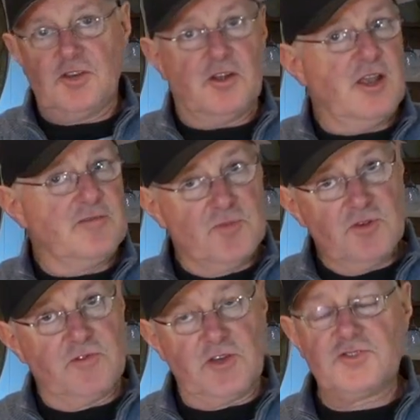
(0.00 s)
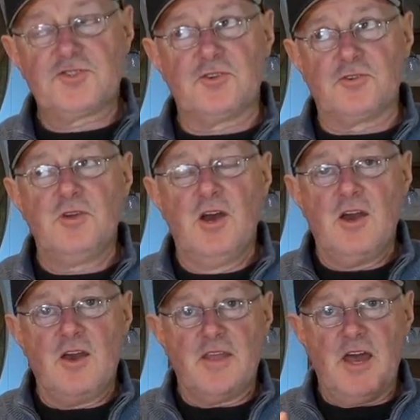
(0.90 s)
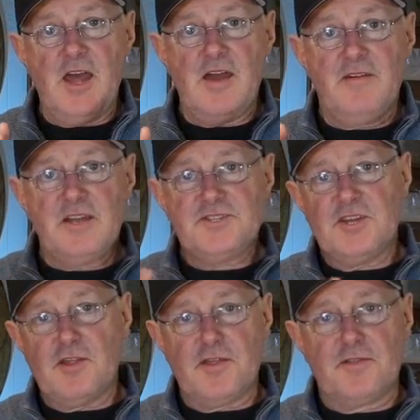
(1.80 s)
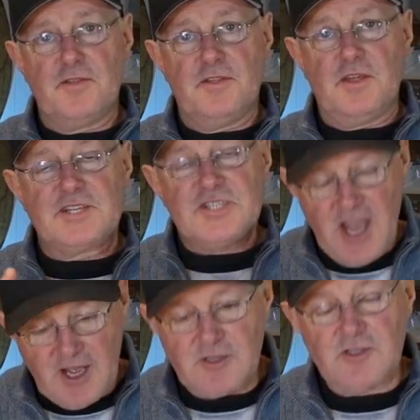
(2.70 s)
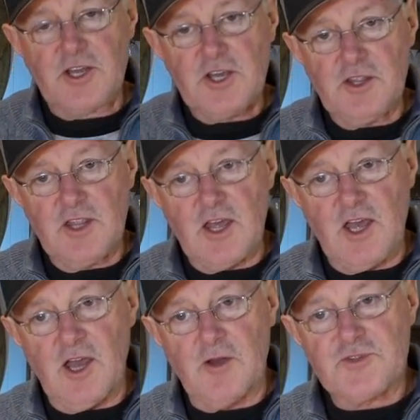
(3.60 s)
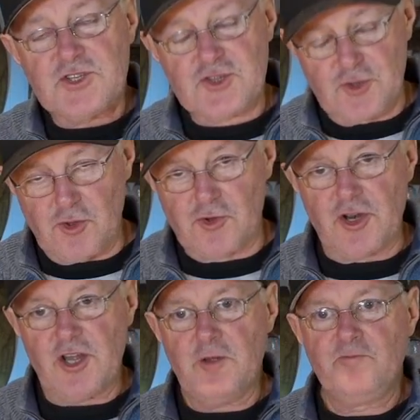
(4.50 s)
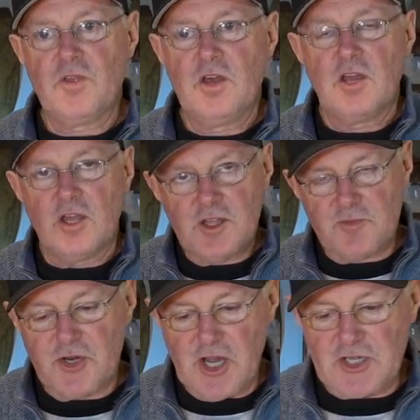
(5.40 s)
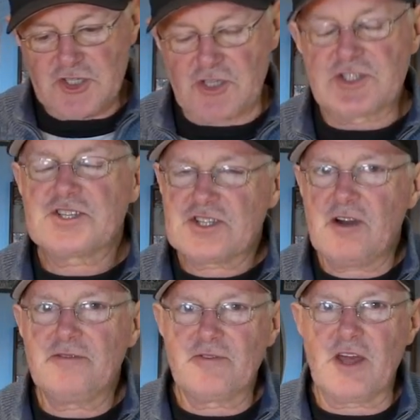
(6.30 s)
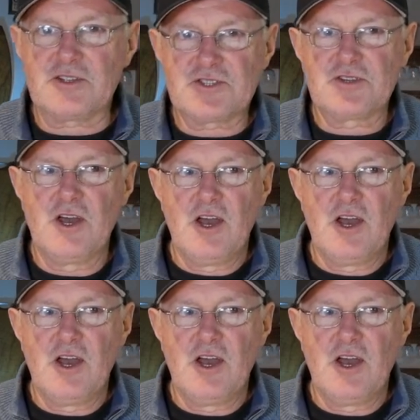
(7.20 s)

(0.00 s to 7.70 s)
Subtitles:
I love movies too, that have as they tackle in their story, in the production, stuff that's